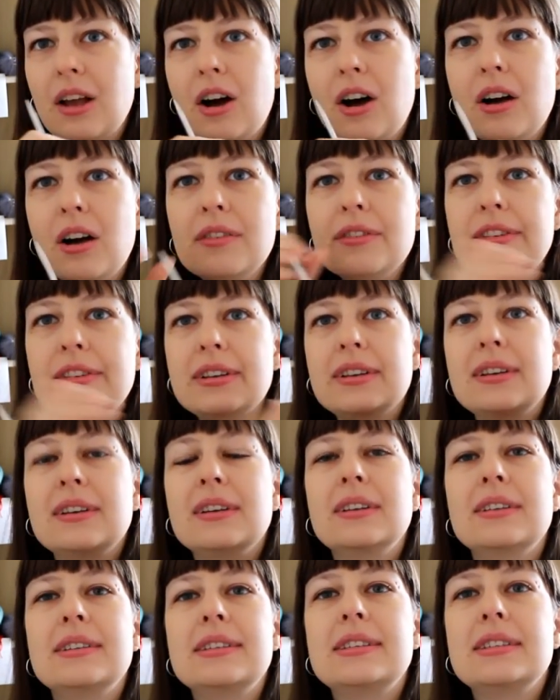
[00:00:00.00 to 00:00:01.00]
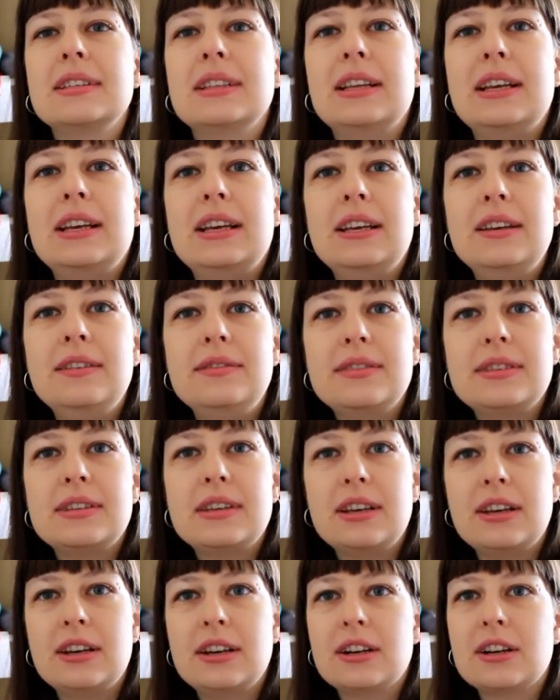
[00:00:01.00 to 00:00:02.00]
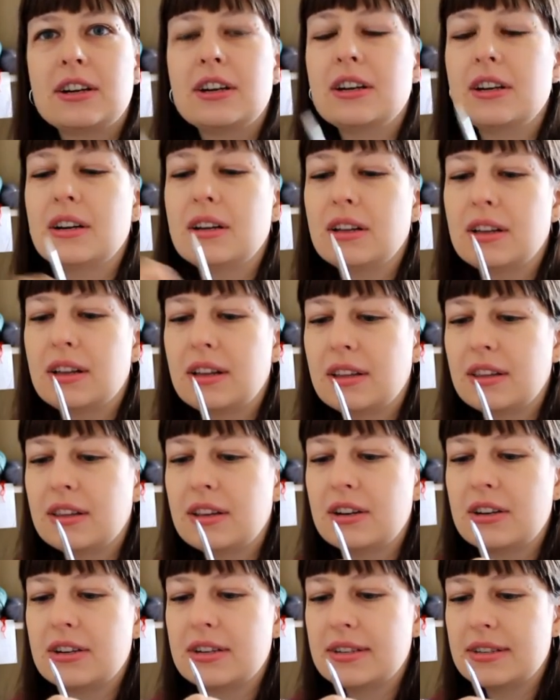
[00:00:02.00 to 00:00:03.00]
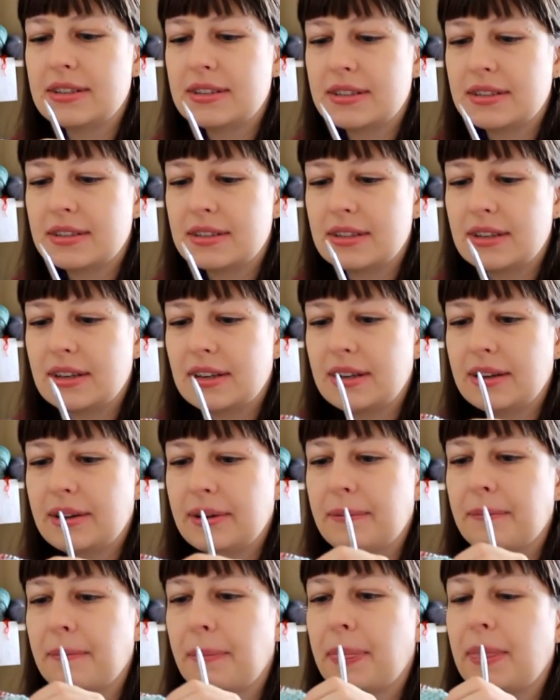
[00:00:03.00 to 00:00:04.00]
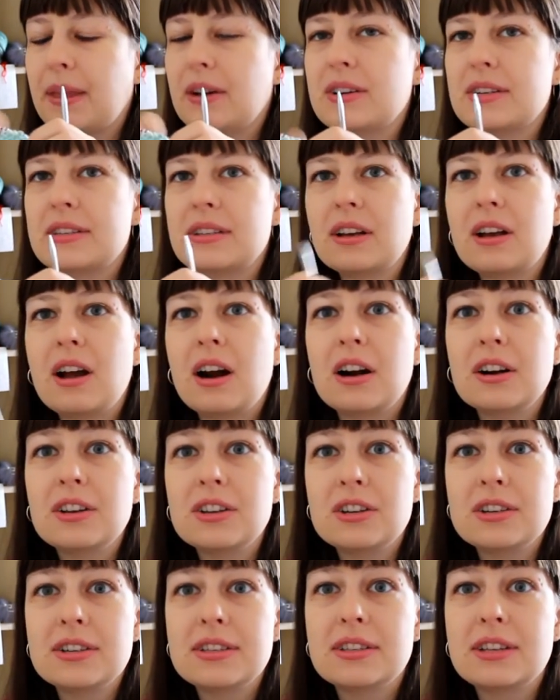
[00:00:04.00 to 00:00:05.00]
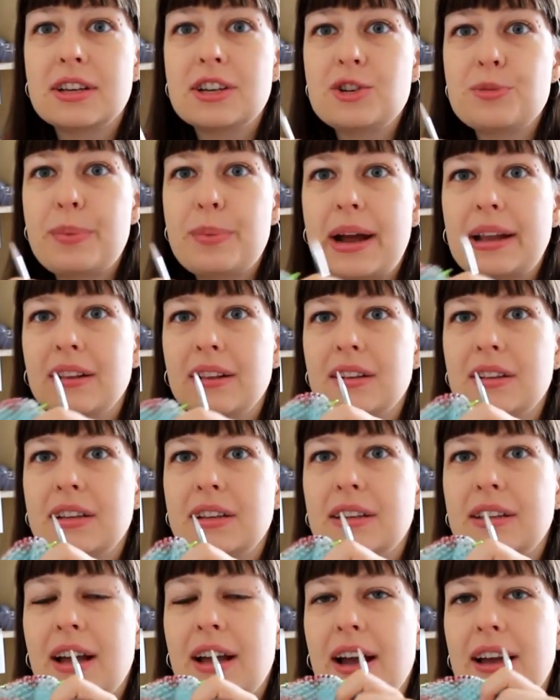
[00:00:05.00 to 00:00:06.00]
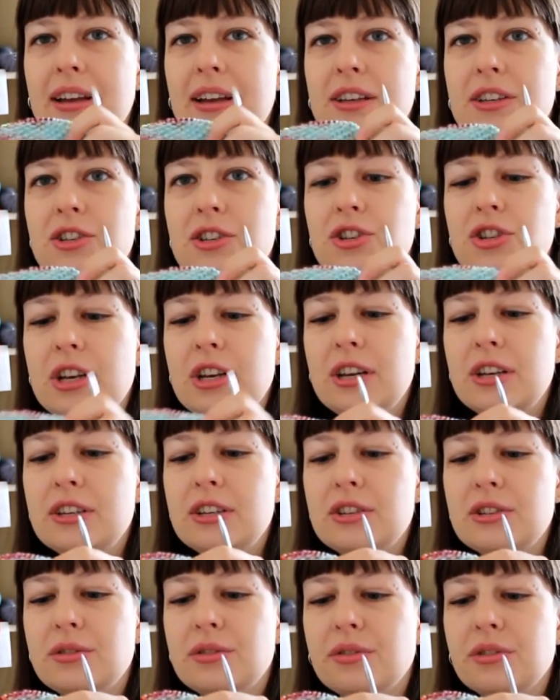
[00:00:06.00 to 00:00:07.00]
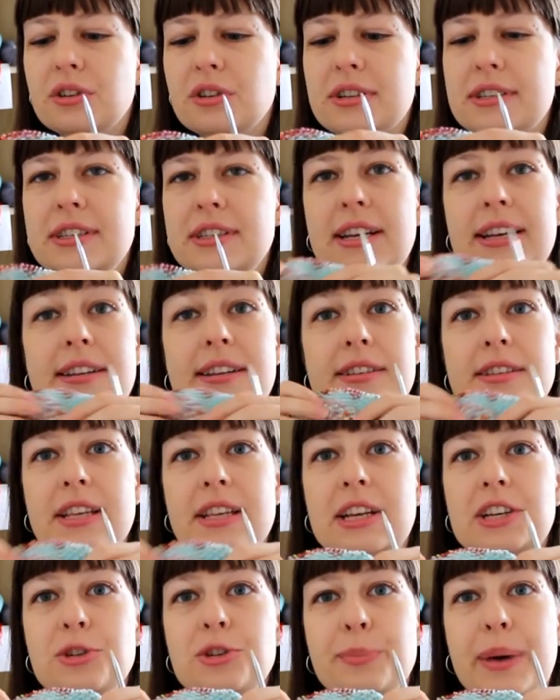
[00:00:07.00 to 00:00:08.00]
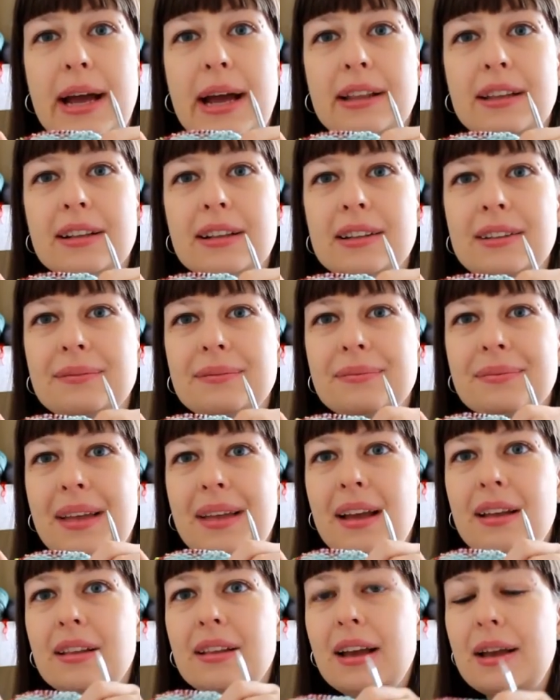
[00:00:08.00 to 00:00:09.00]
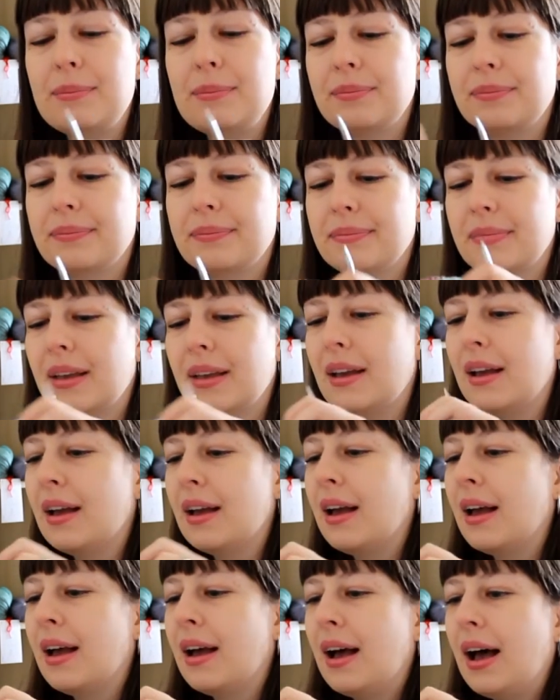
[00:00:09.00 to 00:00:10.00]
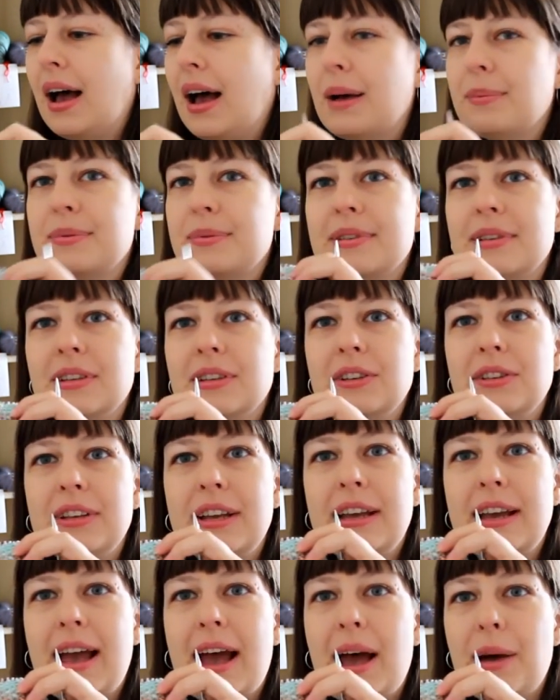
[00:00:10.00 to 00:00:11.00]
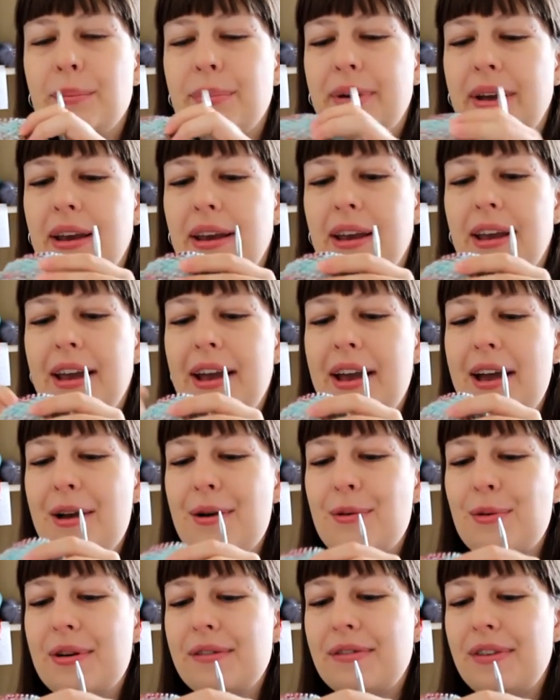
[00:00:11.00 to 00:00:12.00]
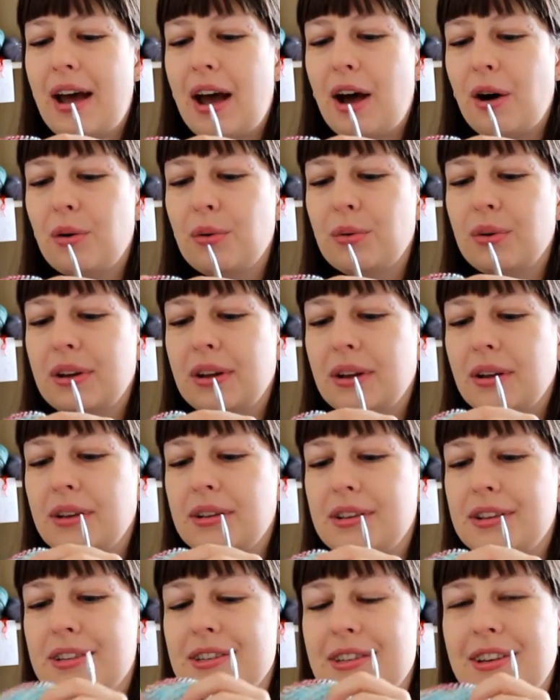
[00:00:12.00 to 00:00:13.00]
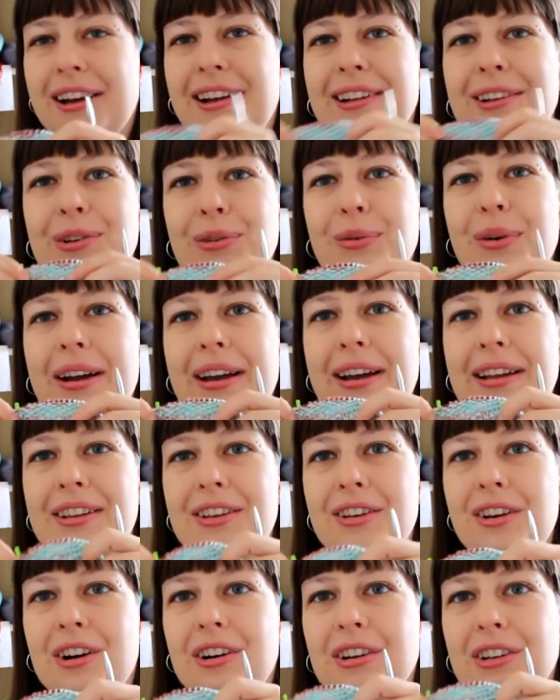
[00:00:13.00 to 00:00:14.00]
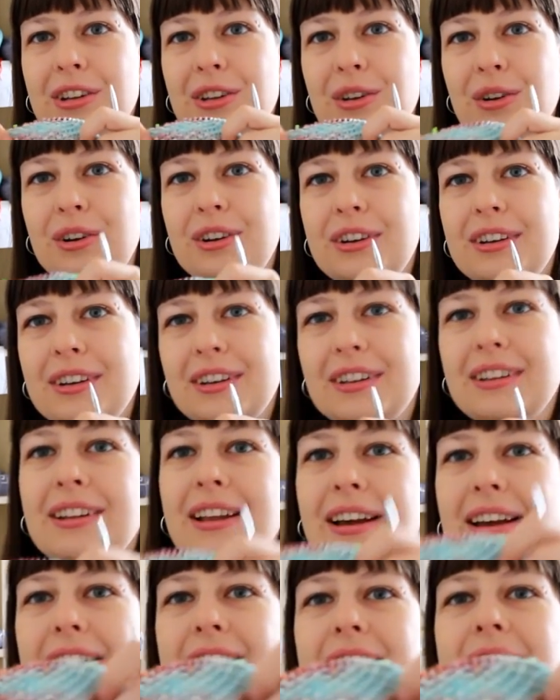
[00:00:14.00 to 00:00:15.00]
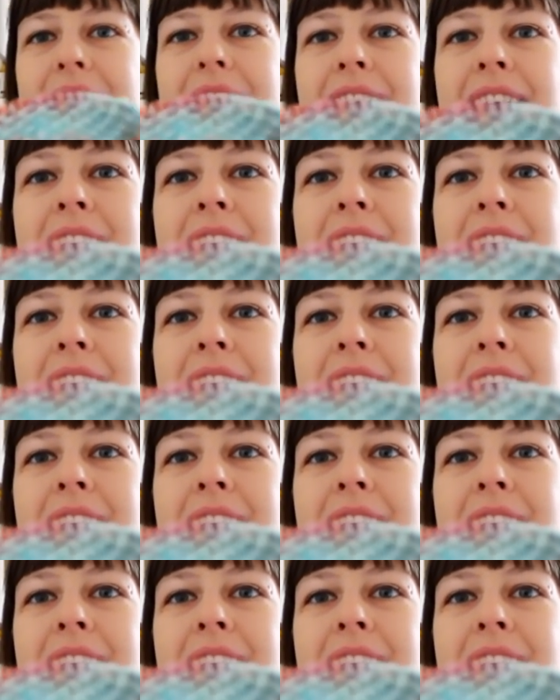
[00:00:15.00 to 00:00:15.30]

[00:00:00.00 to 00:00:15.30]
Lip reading: on the sleeves here, there is a garter stitch panel that I exchanged for a seed stitch panel, and I'm absolutely happy with how this colorway and yarn look like